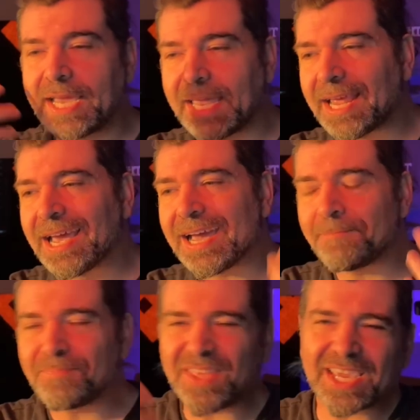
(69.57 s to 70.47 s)
And
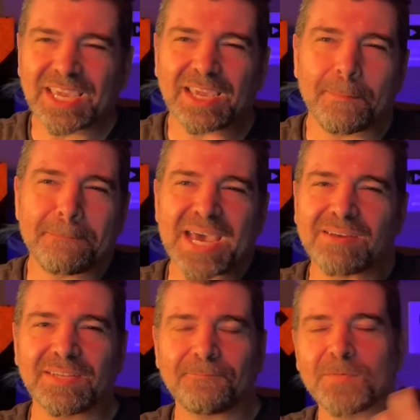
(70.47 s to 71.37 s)
I'm thinking
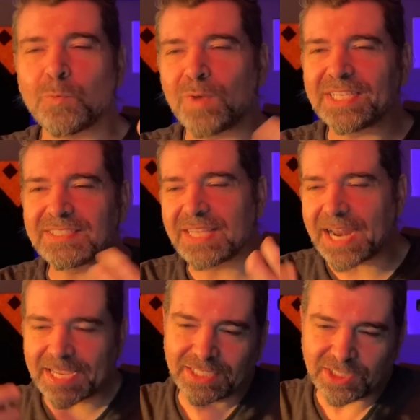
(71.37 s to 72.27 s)
about different ways that
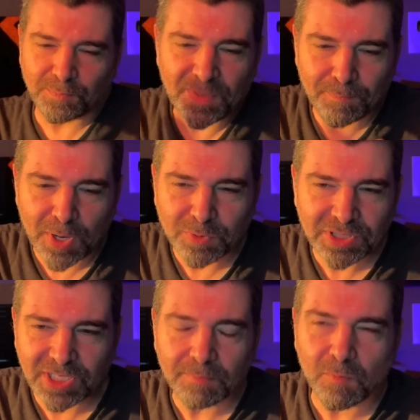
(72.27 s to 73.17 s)
I can just be
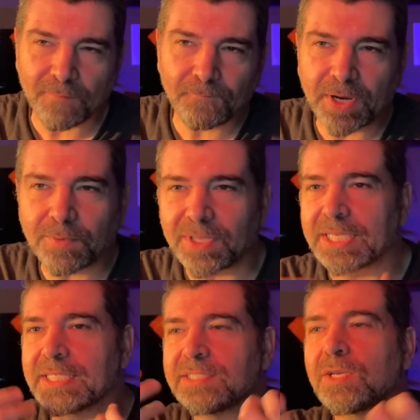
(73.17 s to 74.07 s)
posting more
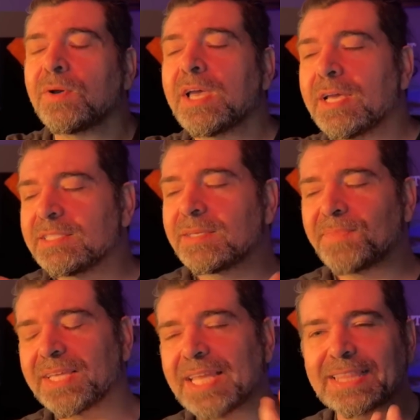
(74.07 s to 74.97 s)
frequently. And so
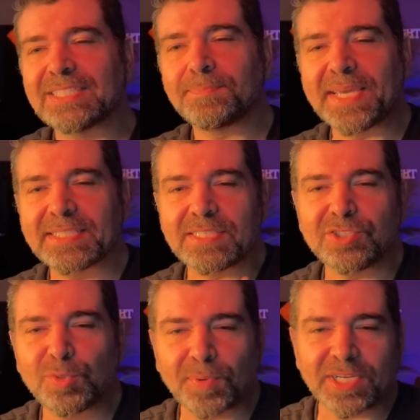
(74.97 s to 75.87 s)
something like this makes it
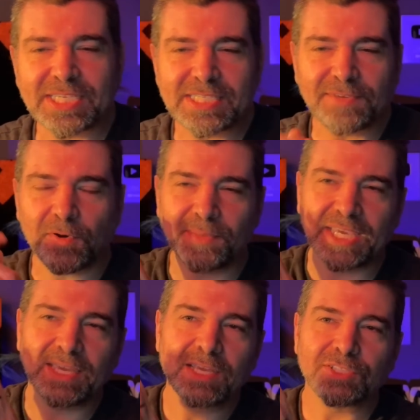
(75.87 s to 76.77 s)
super easy for
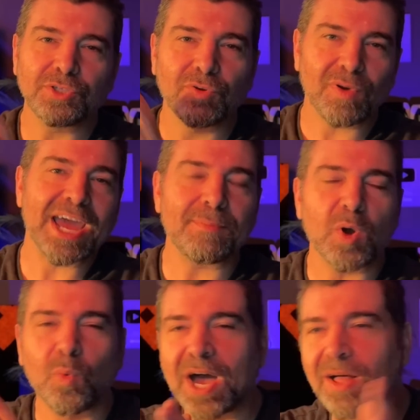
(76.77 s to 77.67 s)
me to grab
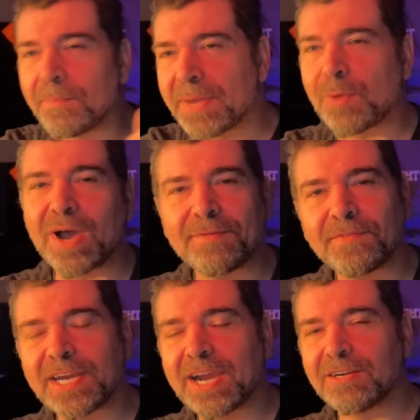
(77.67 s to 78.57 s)
while my wife
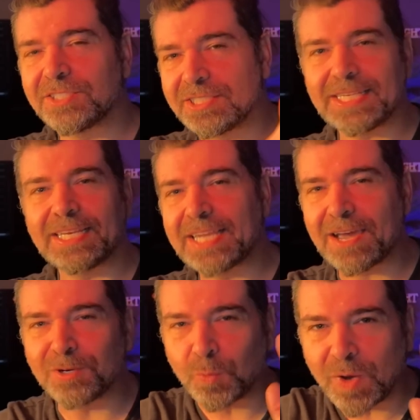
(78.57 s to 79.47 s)
and I are just sitting
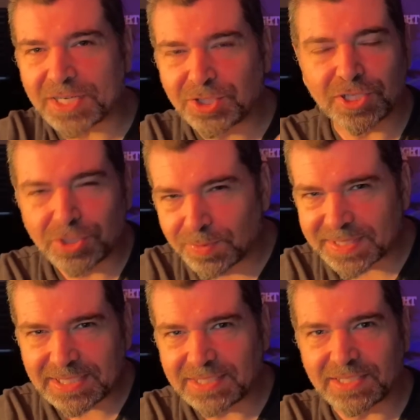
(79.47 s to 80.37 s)
down to watch the
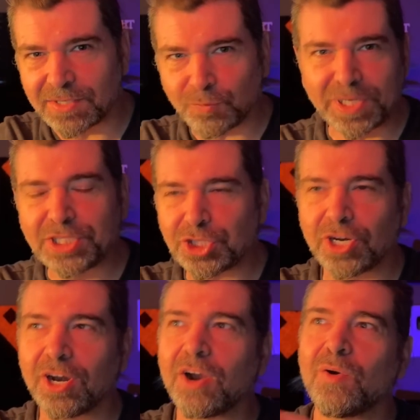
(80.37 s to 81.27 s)
newest season of
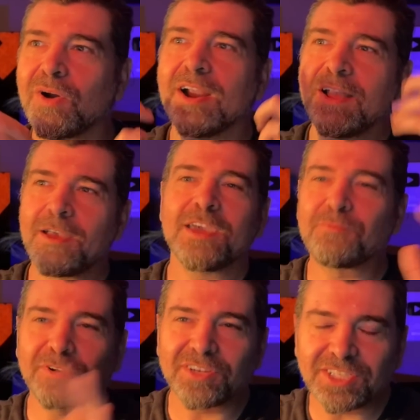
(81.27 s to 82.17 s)
Reacher, or
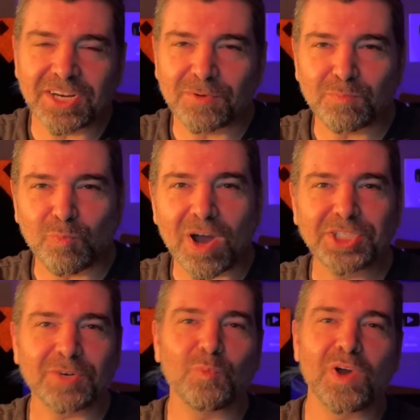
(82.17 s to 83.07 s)
if we're,
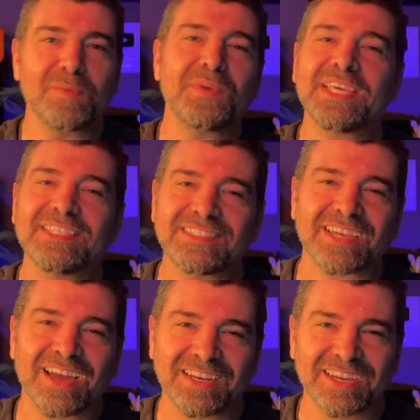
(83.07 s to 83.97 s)
watching One Piece
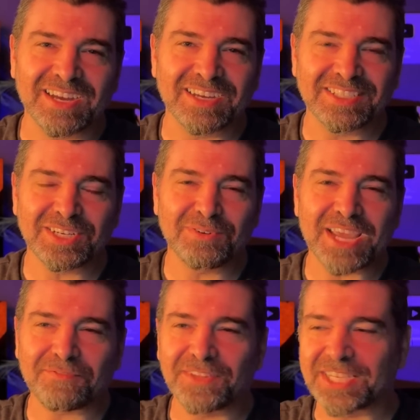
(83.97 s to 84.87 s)
on,
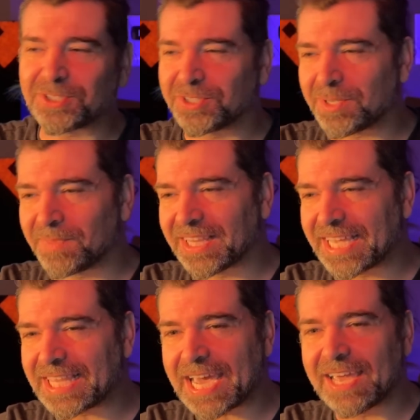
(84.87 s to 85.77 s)
Netflix or something
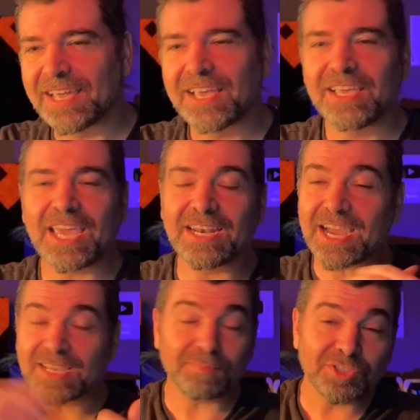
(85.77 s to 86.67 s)
like that. And
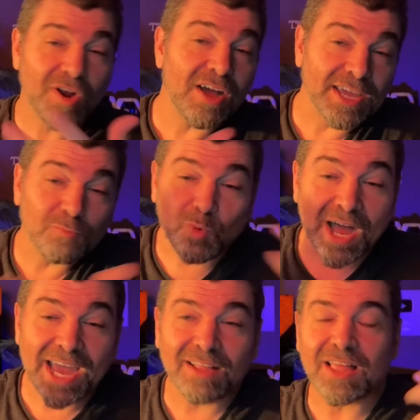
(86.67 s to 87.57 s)
I can be drawing
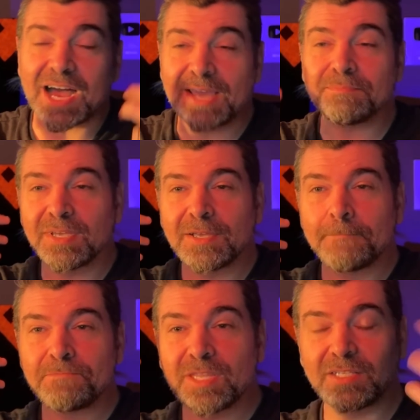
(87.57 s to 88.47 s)
while I'm
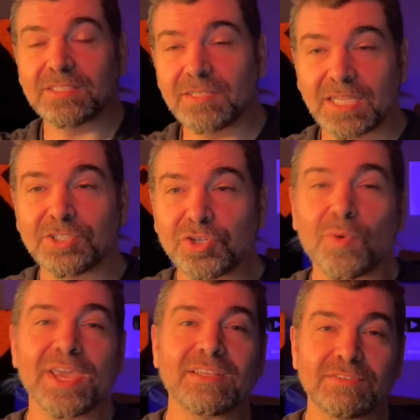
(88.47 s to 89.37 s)

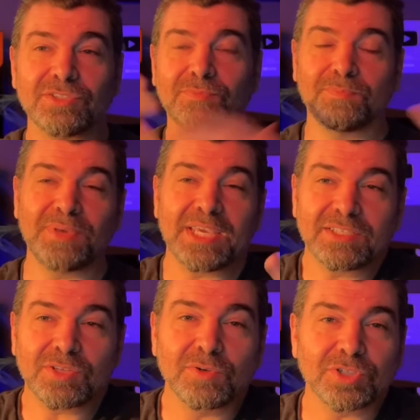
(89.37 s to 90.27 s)
enjoying just being
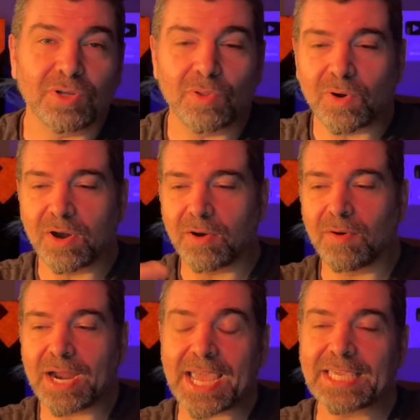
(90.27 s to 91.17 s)
social
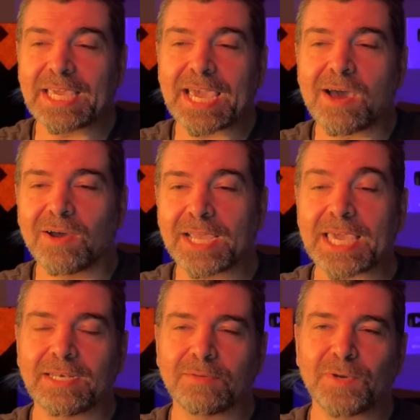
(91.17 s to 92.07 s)
or hanging out
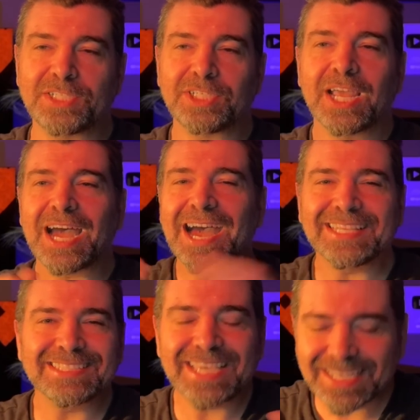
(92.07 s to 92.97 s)
again, which
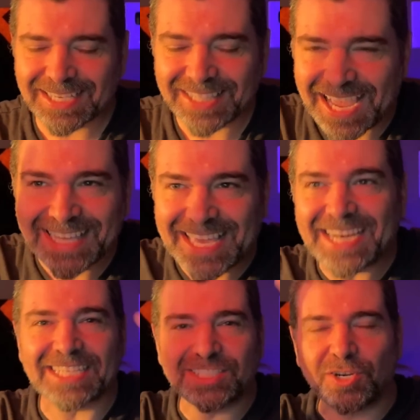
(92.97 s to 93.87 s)
technically I get
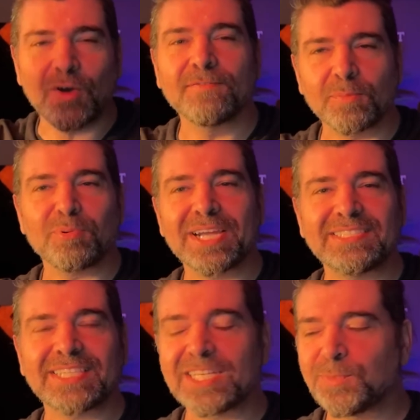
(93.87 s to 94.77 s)
it. It's an overpriced
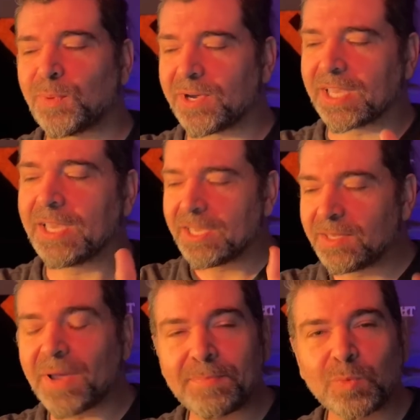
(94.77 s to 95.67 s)
sketchbook. You
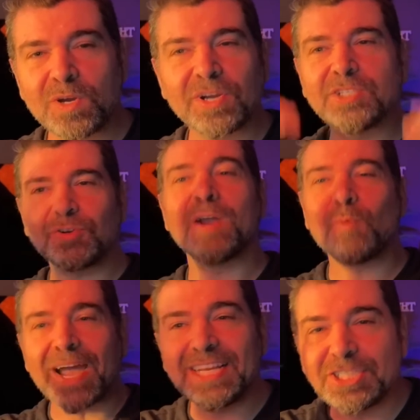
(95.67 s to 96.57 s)
might be wondering, Trent,
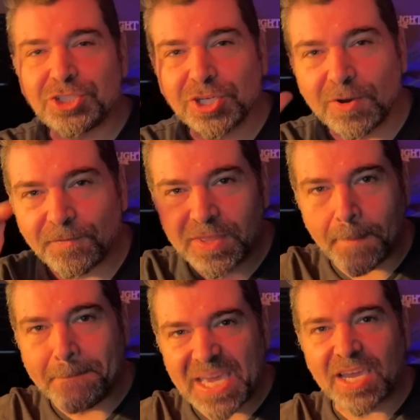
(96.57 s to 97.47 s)
why didn't you go for the
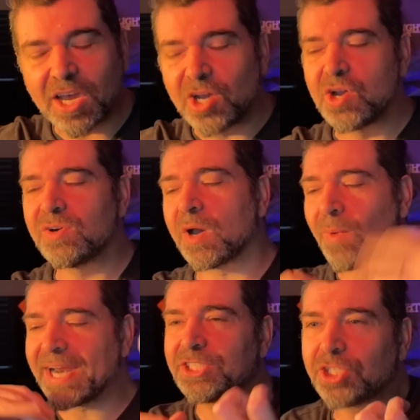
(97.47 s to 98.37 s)
big kahuna?
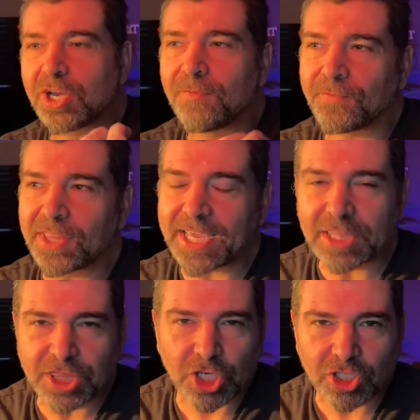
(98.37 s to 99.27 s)
Why didn't you go for like
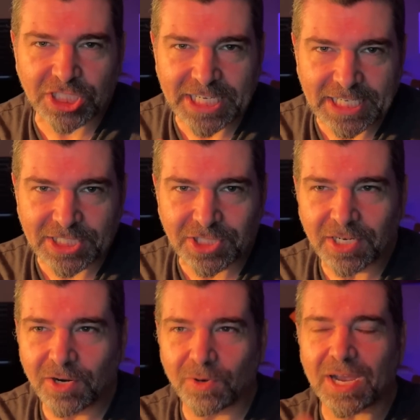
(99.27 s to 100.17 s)
the 13-inch,
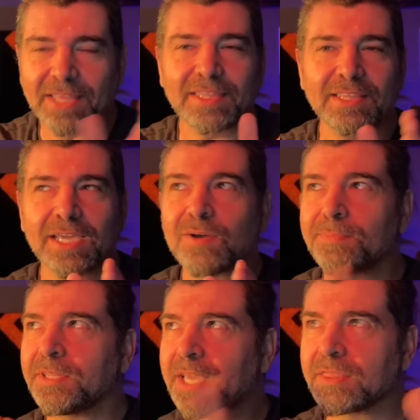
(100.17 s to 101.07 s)
or I think they go up
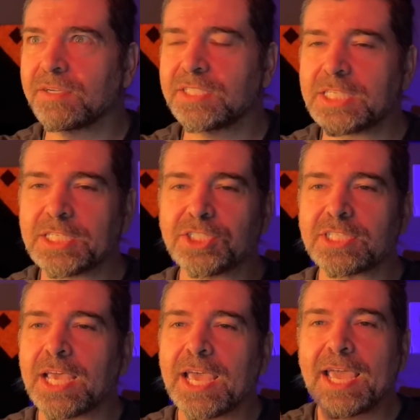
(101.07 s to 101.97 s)
to like 13 inches.
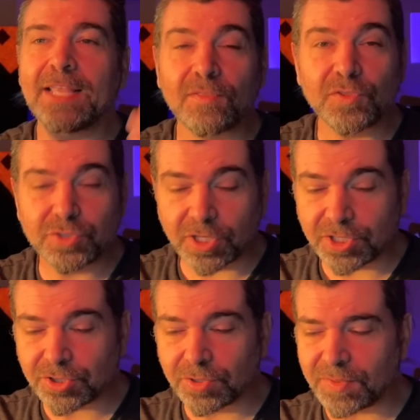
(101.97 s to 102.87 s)
And the
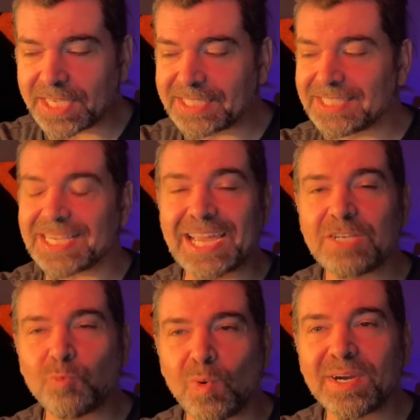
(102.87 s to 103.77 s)
truth is I
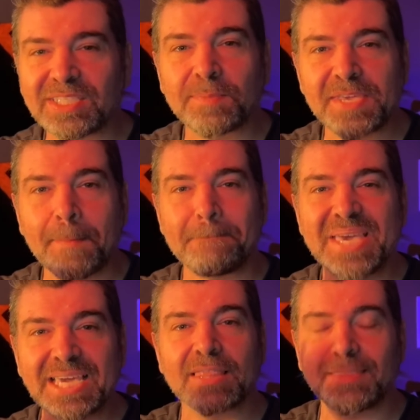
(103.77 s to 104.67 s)
didn't want it to be a
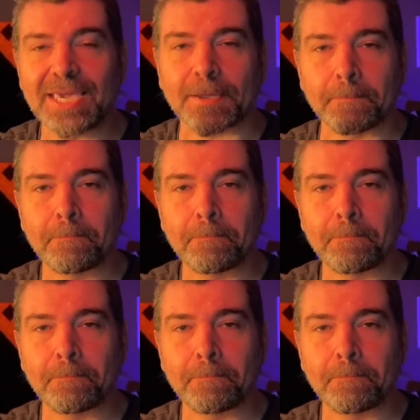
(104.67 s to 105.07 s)
big thing.